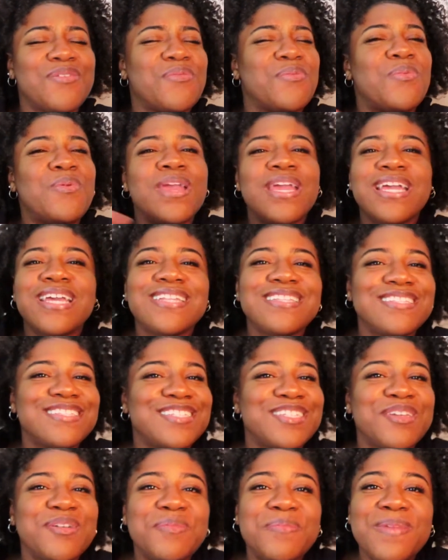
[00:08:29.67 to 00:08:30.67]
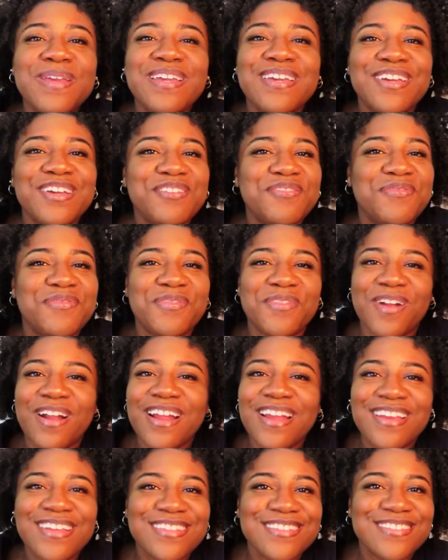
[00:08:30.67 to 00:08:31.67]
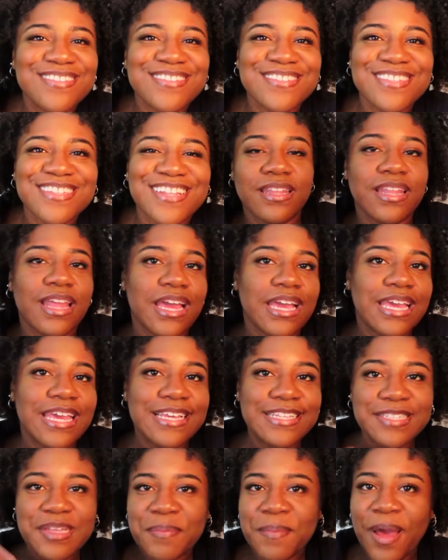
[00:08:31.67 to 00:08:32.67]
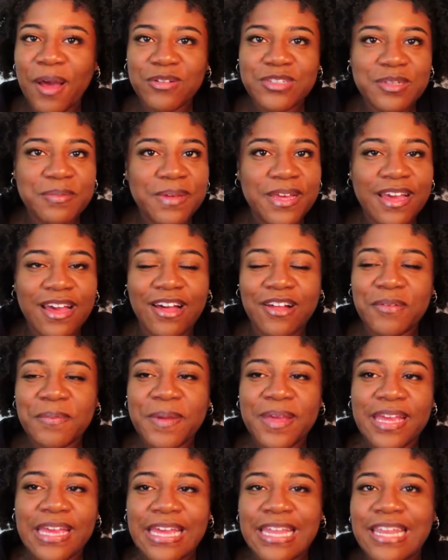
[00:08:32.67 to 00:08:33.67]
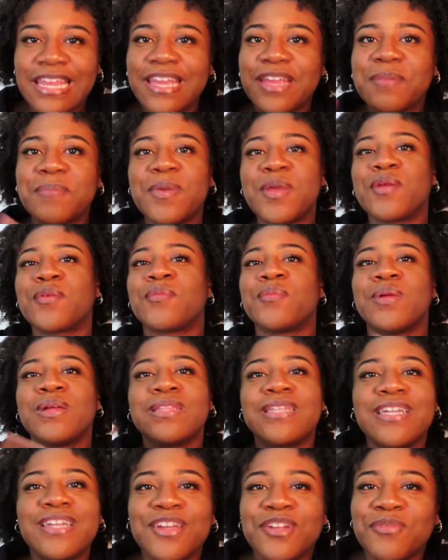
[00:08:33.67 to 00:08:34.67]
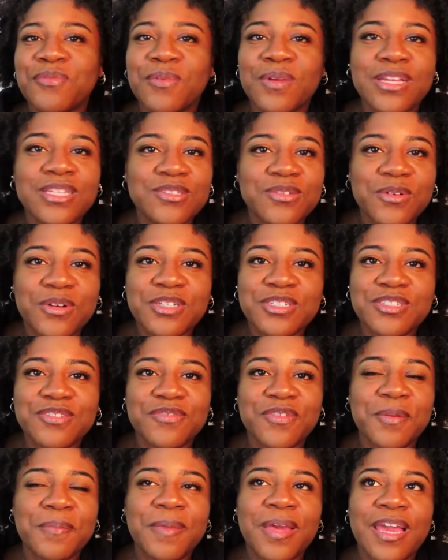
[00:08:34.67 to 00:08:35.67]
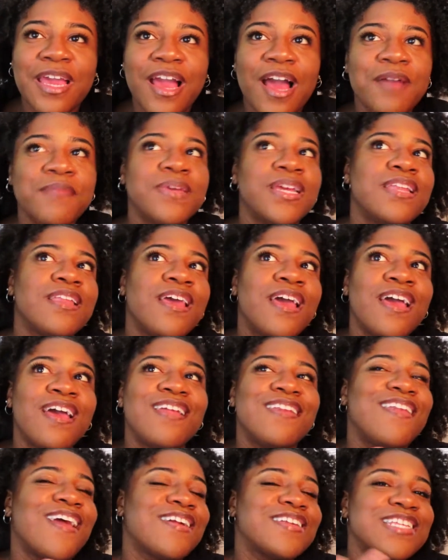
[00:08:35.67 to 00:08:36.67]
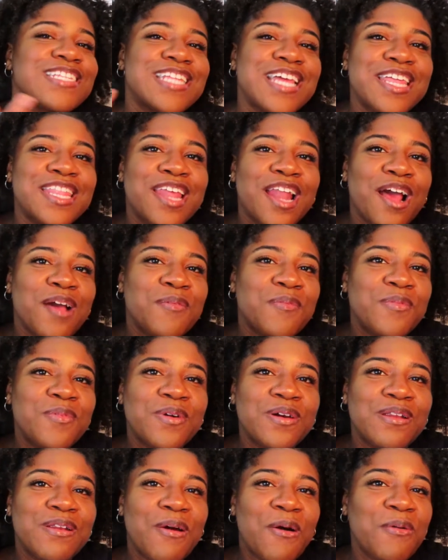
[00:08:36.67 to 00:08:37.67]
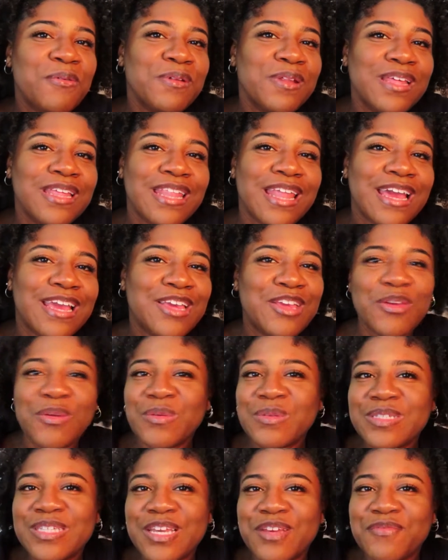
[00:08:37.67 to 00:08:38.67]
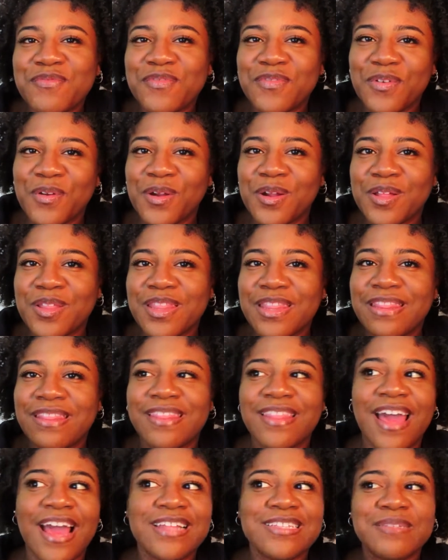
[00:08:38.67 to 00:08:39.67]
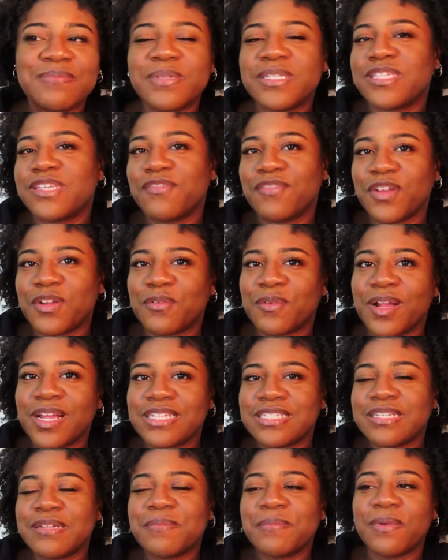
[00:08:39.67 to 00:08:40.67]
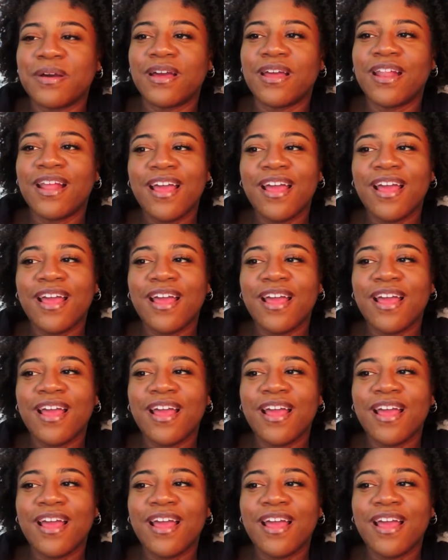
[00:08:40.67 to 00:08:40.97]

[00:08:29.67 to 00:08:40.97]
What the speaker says: we can still be good friends. Like, he's about to be an LPN. He could be a really good resource for me. I mean, not to say that I would only like use him for that specific reason, but